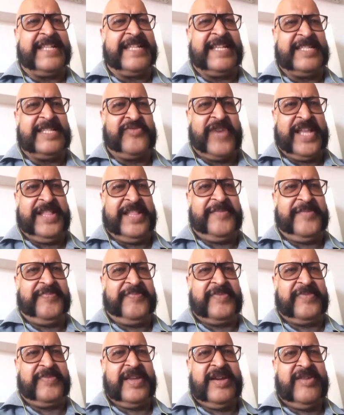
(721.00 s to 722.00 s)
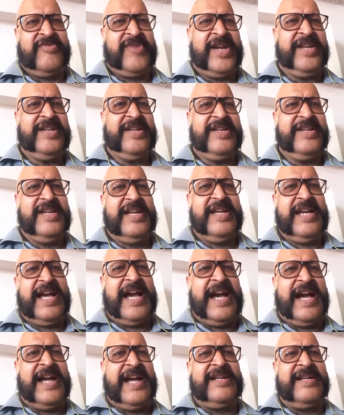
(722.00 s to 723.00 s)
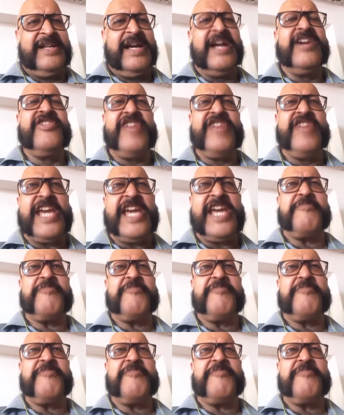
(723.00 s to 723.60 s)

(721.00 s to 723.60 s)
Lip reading: as well, right? And Greek